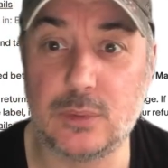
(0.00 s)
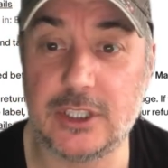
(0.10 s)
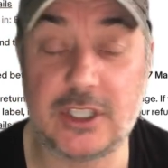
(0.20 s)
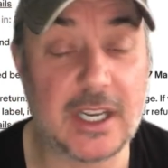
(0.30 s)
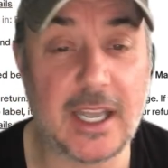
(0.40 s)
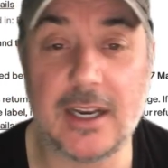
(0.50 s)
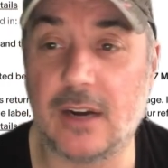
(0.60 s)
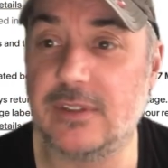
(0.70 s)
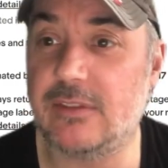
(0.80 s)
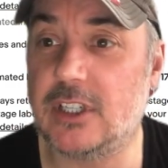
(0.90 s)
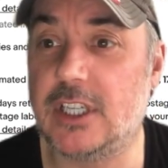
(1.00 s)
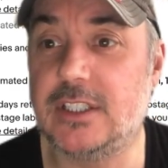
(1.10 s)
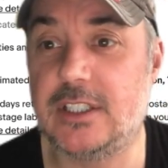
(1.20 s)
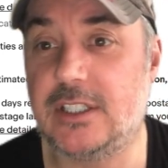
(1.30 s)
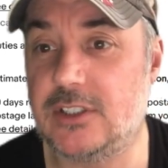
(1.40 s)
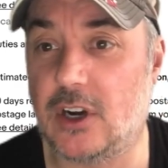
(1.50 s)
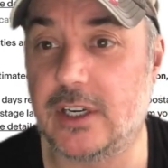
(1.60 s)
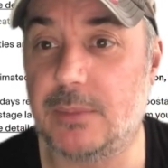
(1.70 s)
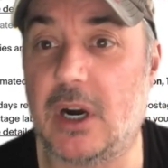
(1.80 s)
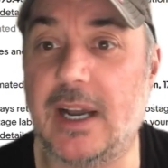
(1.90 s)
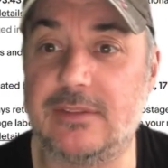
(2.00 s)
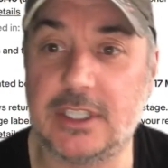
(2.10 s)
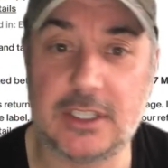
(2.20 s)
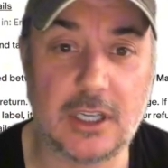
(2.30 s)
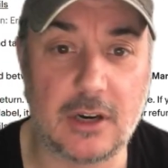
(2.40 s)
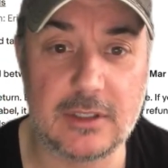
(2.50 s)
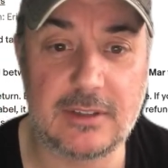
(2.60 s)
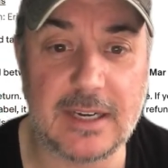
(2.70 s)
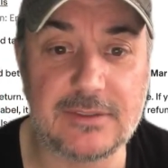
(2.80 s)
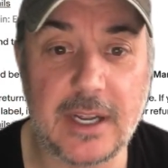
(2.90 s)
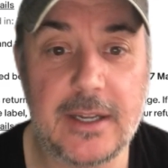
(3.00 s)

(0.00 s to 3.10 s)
which again I've never heard of the designer, but I have heard of Corocraft.